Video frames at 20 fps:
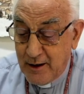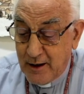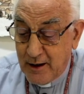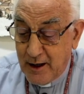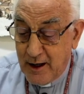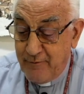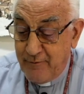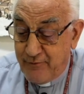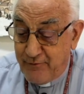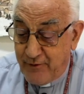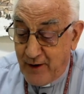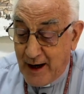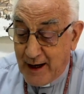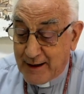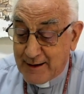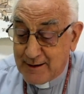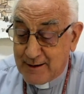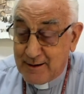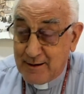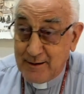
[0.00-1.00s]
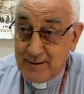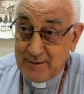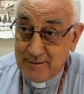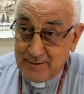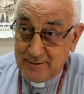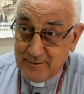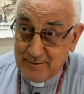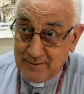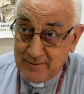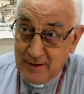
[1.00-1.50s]
In fact,
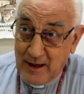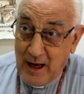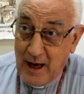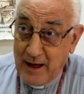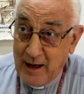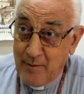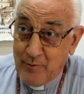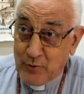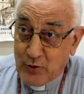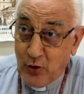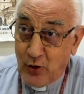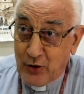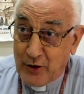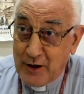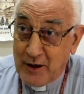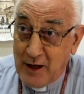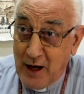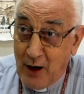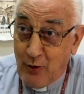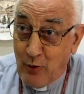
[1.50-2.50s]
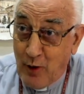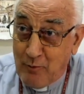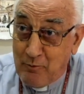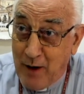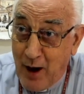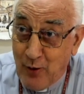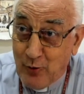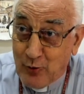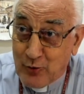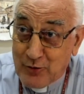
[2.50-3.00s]
I am talking now
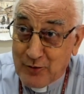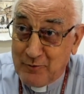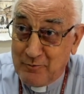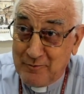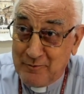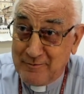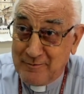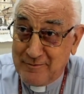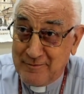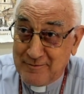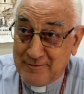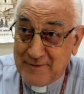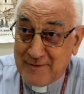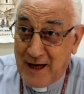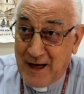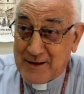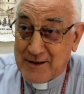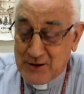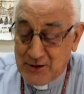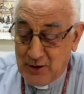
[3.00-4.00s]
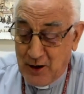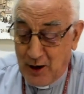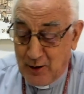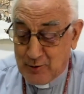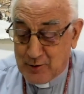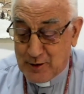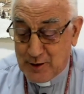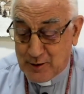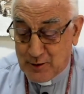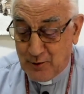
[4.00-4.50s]
about the
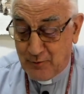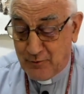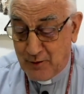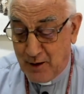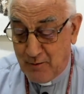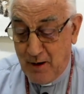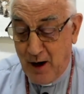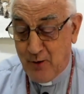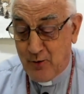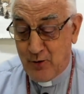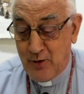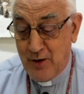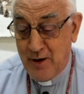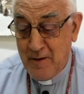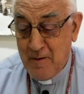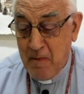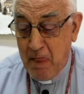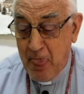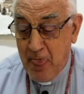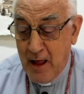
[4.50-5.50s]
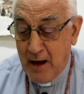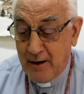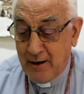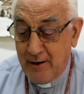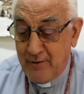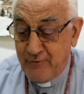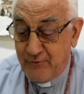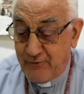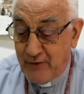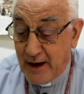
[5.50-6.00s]
Archdiocese of Rabaul.
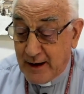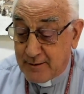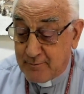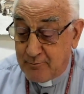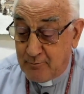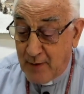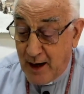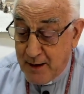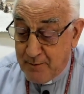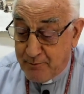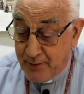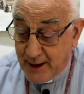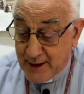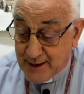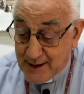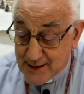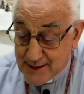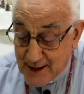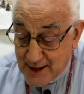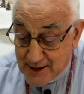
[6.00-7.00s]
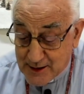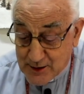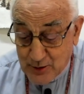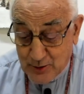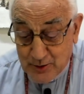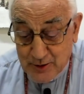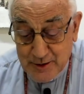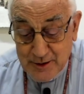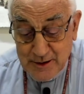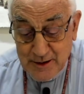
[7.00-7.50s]
In fact, my
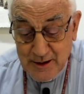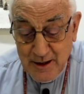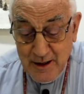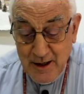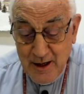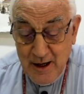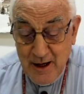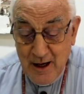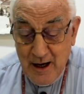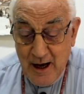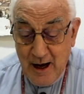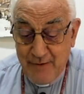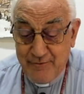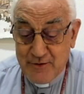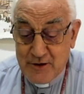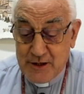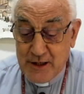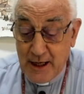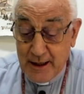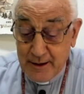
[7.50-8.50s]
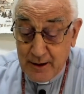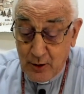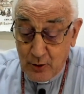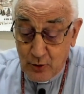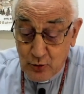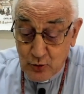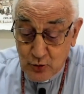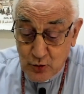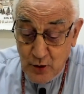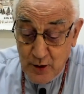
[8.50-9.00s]
predecessors have
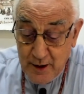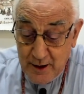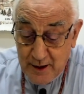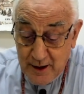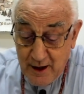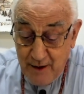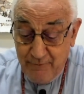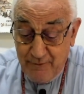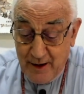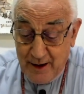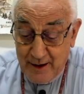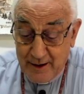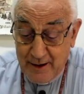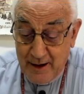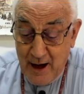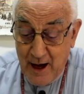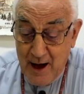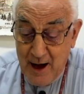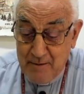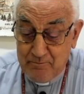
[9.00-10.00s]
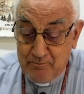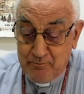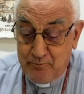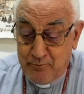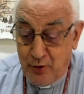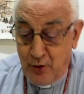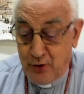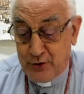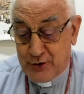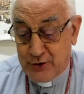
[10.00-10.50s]
generously given up
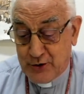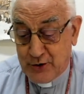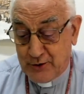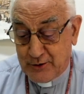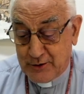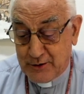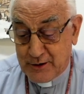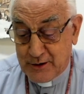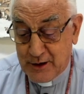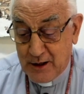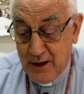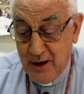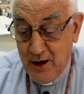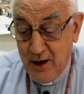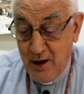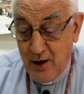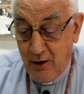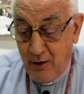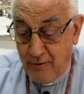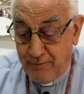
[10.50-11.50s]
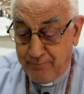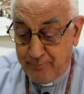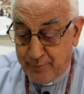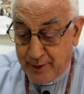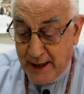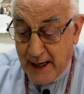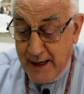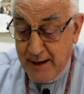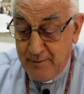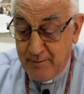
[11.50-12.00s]
portions of
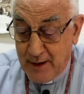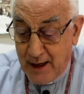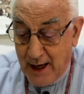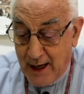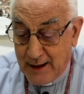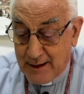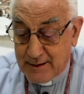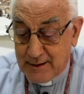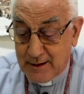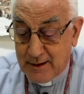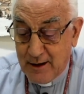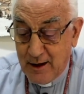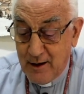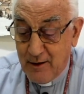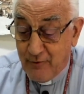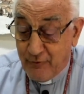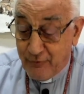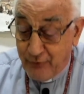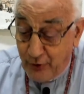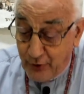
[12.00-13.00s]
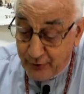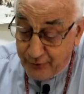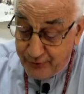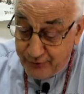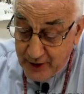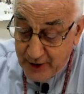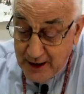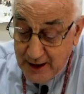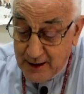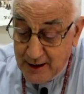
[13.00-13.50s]
prime land for
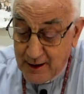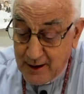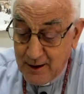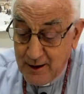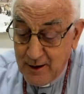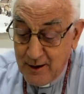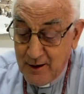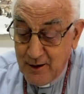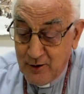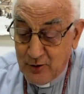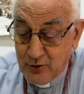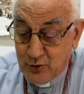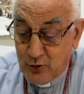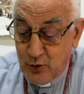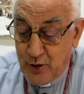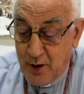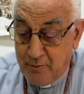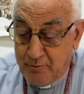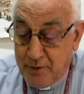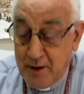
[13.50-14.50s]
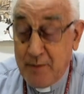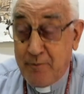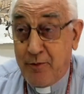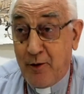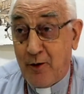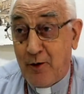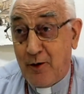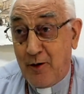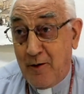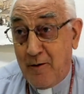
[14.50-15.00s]
free to the
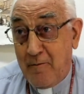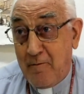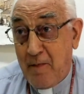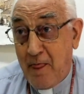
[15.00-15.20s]
people